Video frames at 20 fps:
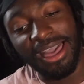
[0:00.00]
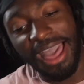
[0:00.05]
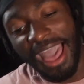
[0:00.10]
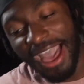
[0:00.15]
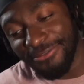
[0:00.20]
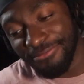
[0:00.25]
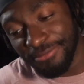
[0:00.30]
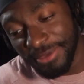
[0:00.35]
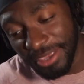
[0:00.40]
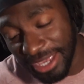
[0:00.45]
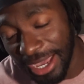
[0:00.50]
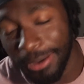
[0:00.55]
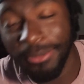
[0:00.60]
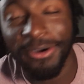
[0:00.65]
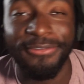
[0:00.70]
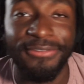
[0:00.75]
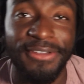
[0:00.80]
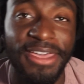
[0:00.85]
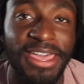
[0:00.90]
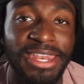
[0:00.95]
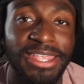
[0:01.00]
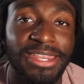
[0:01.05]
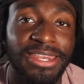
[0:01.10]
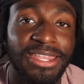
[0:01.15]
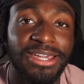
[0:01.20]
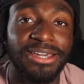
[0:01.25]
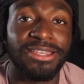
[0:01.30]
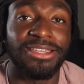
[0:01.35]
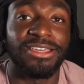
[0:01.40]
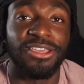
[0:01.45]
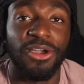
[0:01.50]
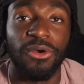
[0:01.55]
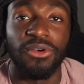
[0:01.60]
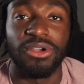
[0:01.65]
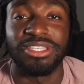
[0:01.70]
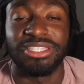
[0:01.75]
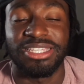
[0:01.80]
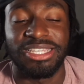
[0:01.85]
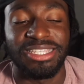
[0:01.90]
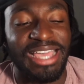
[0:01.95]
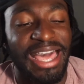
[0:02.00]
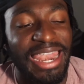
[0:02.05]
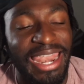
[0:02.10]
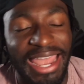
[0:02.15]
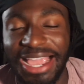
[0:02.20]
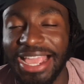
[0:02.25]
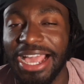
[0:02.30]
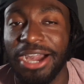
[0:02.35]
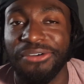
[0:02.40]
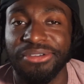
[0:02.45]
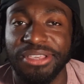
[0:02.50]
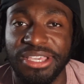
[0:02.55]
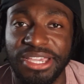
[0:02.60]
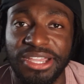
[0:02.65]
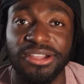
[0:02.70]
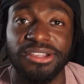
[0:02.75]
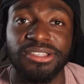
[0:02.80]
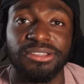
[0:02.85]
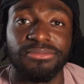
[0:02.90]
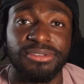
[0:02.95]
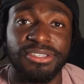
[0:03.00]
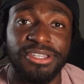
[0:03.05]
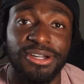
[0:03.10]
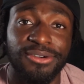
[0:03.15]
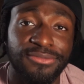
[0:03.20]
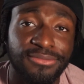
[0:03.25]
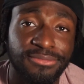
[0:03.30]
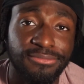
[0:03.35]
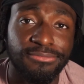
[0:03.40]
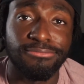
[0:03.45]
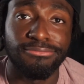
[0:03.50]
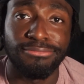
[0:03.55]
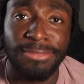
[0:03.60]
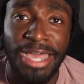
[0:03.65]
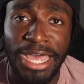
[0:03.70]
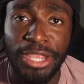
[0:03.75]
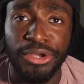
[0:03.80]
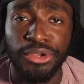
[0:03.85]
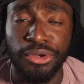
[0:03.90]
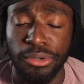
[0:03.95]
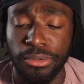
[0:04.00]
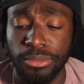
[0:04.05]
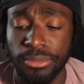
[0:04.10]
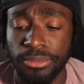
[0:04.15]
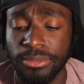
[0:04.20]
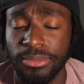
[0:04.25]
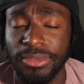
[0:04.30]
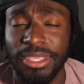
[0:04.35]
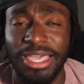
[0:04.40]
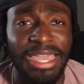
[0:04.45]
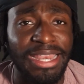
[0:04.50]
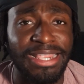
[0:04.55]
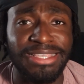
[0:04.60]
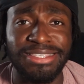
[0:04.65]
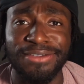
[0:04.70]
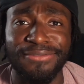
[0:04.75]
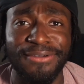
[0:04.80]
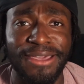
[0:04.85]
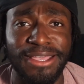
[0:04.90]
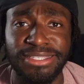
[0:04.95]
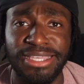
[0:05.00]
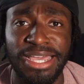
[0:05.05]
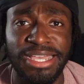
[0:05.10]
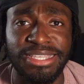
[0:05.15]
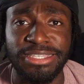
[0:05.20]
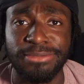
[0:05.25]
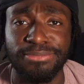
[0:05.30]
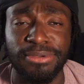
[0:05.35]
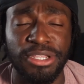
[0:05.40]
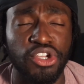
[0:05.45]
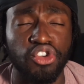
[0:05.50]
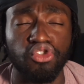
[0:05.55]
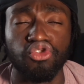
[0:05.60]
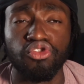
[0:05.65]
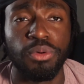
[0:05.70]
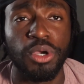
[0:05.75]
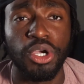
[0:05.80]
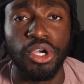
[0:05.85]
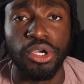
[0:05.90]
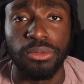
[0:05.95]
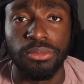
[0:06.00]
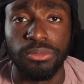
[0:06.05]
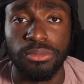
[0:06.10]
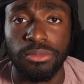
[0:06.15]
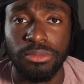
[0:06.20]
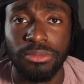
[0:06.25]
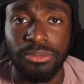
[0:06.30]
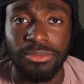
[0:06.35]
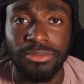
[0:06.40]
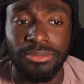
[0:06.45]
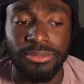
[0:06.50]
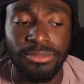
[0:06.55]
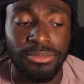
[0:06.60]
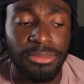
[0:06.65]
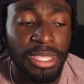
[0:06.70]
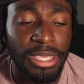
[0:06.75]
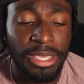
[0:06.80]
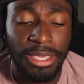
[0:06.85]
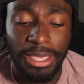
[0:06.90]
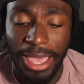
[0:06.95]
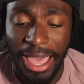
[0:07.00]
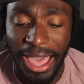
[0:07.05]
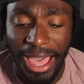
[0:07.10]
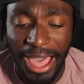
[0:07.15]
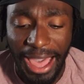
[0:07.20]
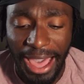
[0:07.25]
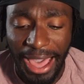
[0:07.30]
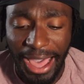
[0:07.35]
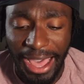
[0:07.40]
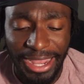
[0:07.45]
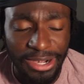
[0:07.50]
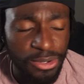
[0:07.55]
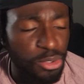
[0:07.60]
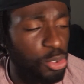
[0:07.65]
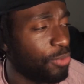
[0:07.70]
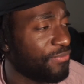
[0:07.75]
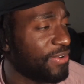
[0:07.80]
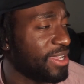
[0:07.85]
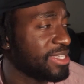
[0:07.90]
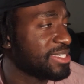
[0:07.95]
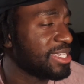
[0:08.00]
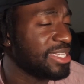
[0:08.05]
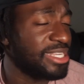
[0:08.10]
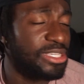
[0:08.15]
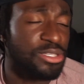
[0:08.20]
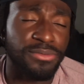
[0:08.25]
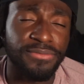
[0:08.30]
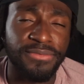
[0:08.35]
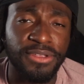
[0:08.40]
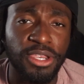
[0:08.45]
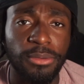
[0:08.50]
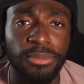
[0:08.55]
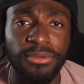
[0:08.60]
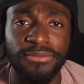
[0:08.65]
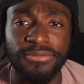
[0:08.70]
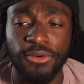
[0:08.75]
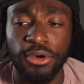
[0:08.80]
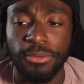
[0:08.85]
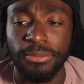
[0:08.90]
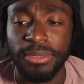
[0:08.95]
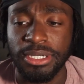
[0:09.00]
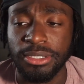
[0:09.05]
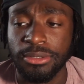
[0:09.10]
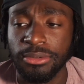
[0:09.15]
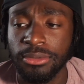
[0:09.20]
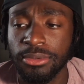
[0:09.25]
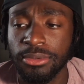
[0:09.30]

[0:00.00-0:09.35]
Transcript: I've become a fan of Nikola Jokic because I like how he carries himself. I do. And he's a fantastic player, superb. I don't know if I said this on video before, but